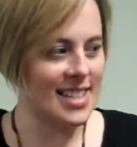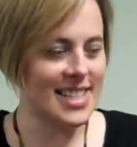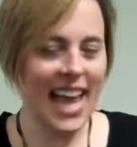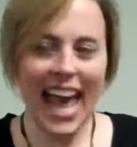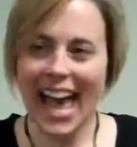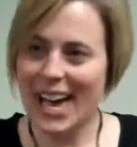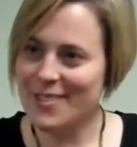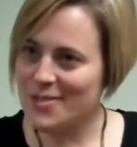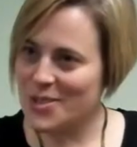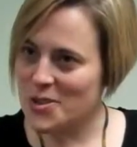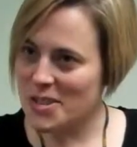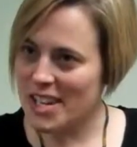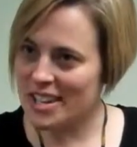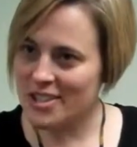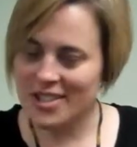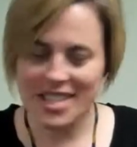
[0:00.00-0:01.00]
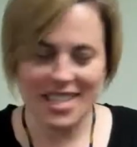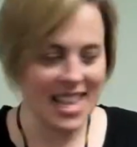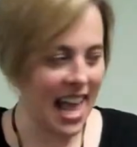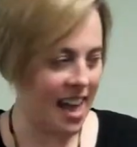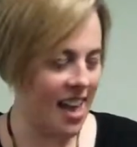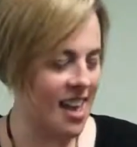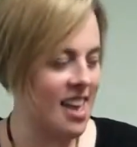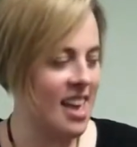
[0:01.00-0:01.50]
to have you here
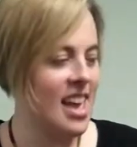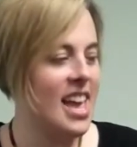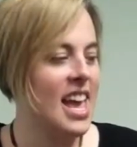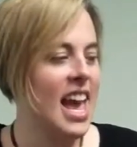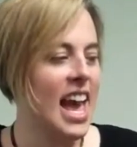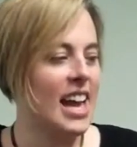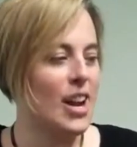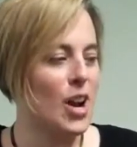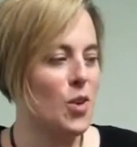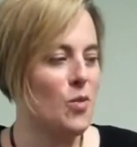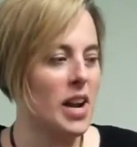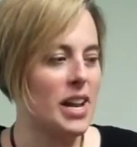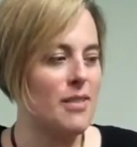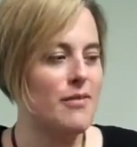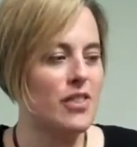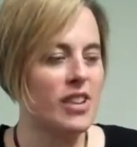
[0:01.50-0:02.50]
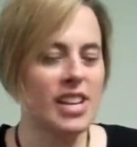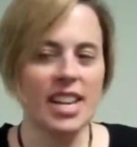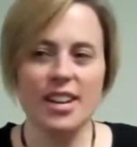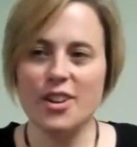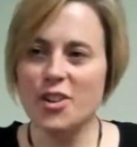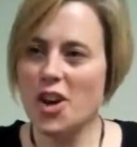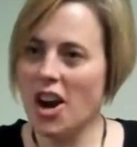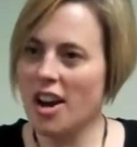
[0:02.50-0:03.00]
today at our Ready for
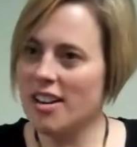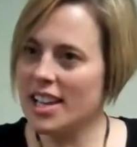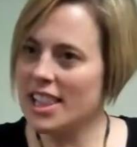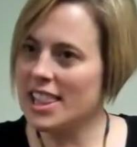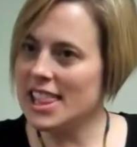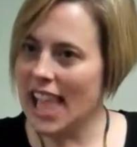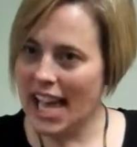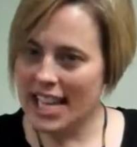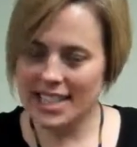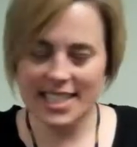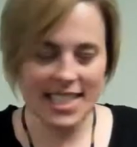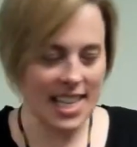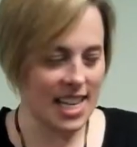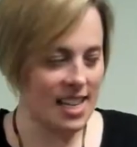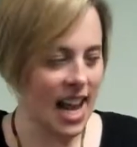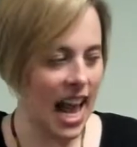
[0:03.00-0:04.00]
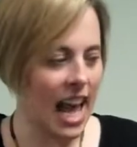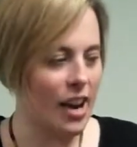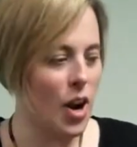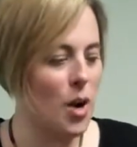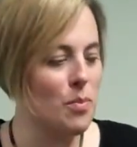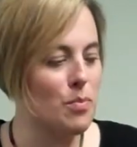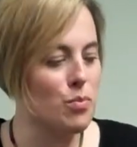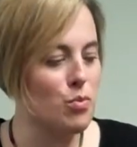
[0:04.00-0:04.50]
Kindergarten lesson at
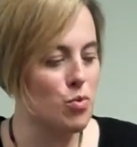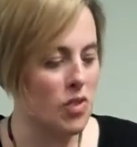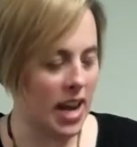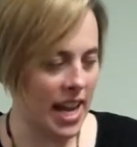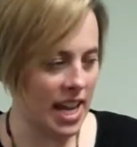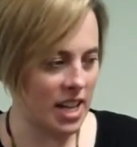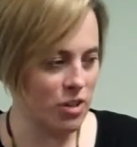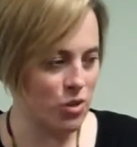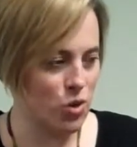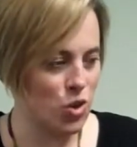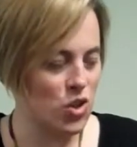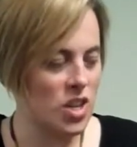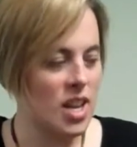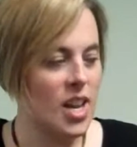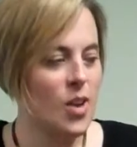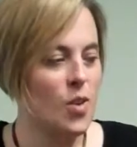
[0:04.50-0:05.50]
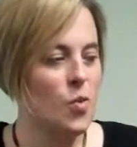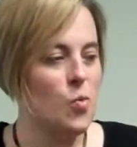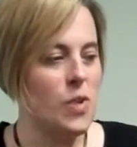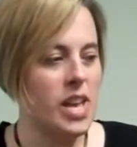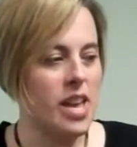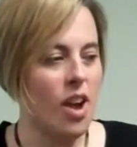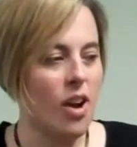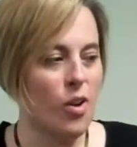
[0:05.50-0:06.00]
our branch.
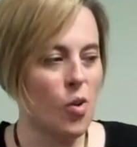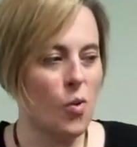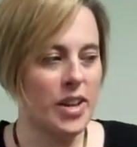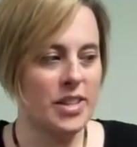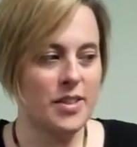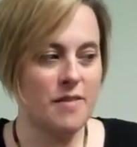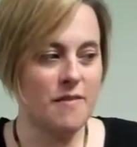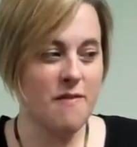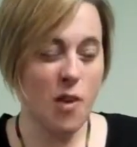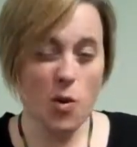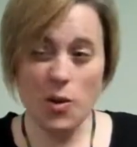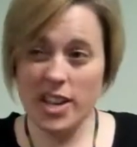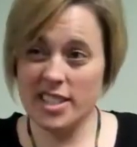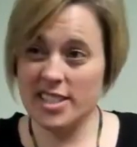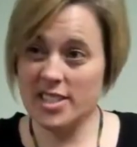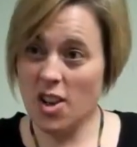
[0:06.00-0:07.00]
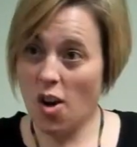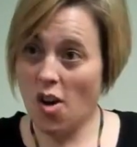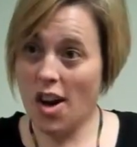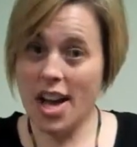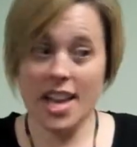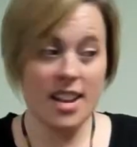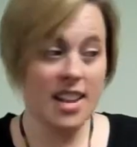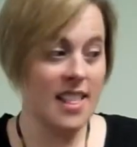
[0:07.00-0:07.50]
We are going to focus
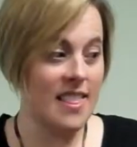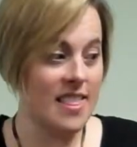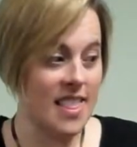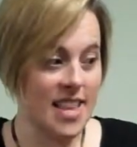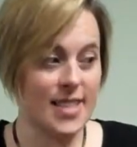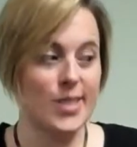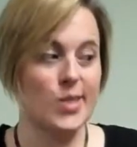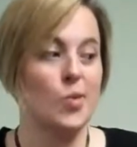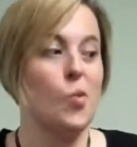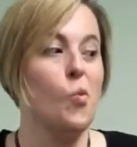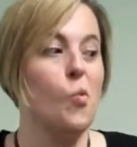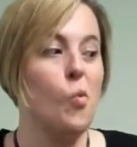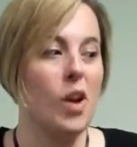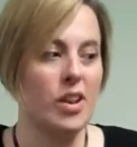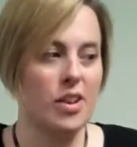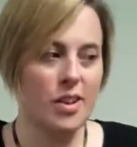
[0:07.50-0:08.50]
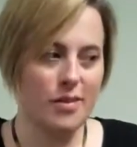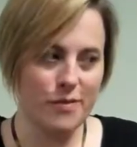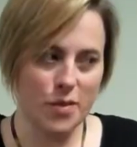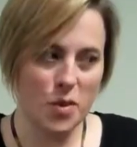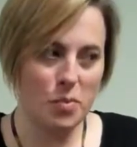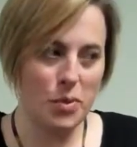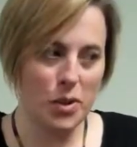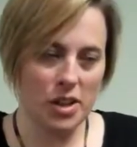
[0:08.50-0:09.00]
on this
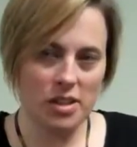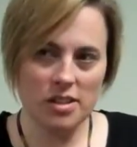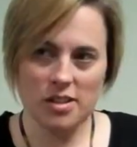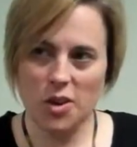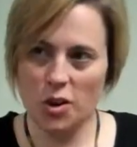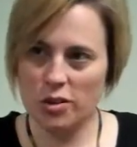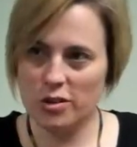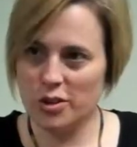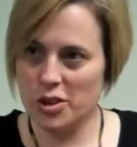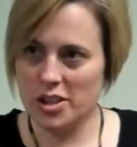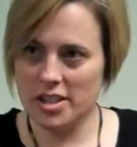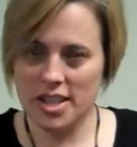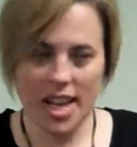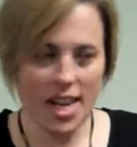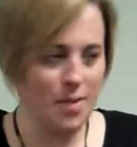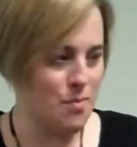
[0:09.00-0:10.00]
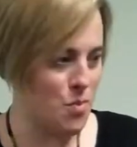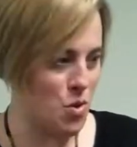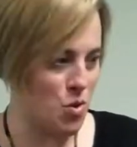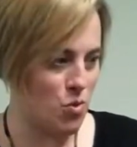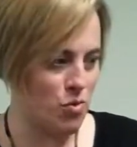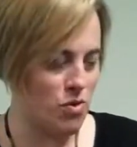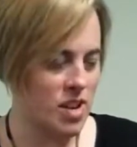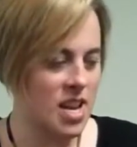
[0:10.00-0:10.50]
wonderful book called Goodnight
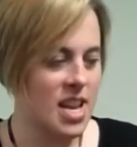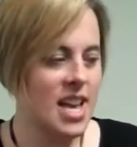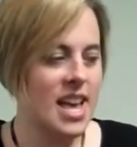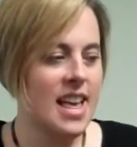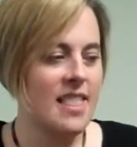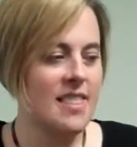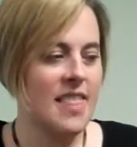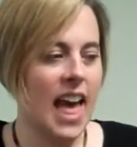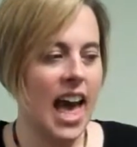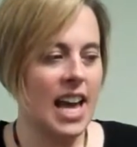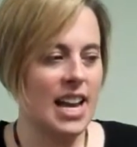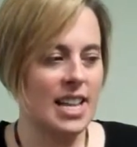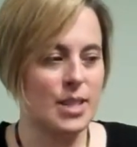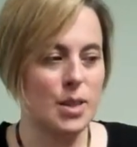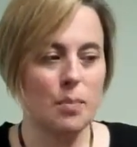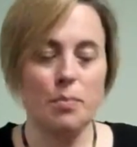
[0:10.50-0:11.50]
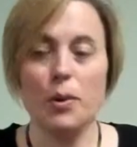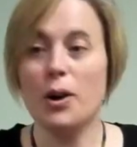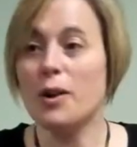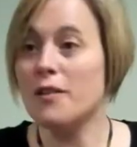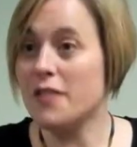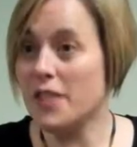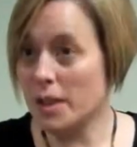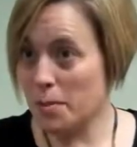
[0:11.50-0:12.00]
Moon. That is a
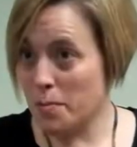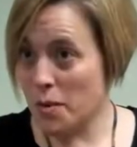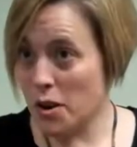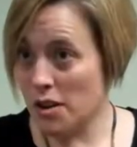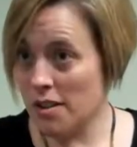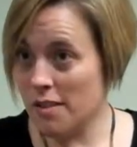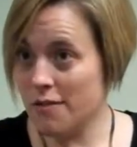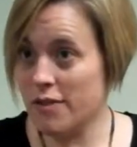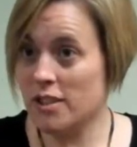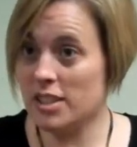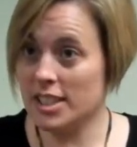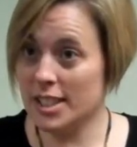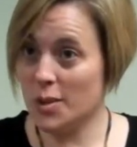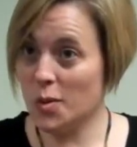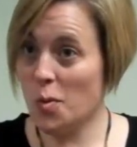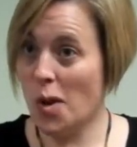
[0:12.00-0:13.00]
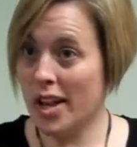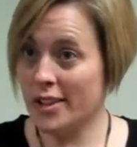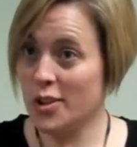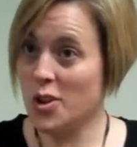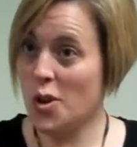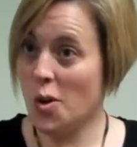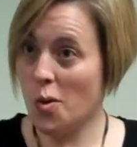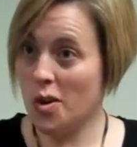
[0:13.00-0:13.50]
perfect book for a little one,
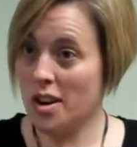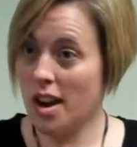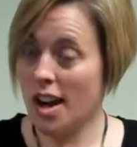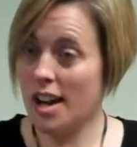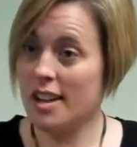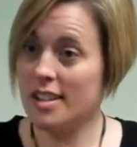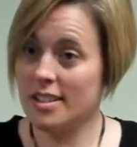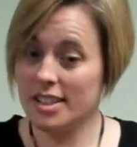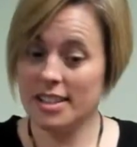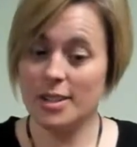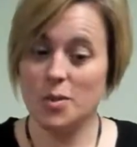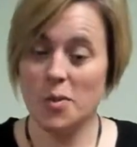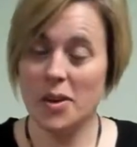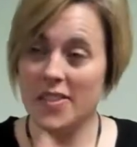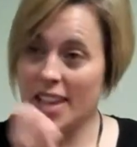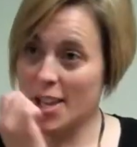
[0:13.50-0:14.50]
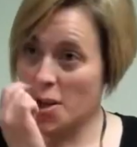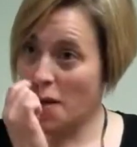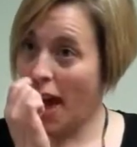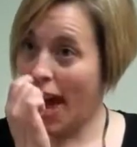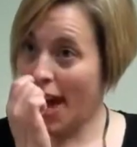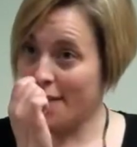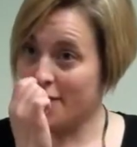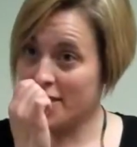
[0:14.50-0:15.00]
the little one that you
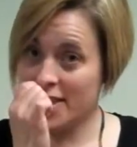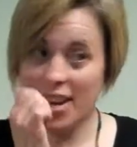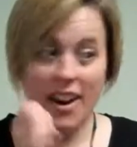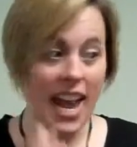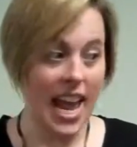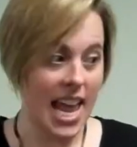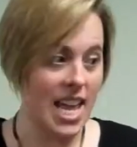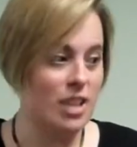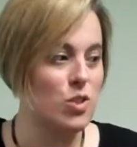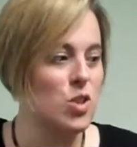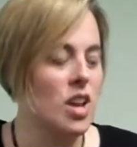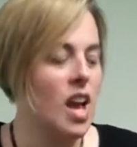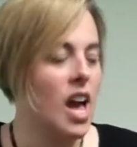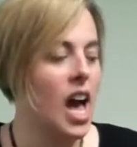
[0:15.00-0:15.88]
have for their age.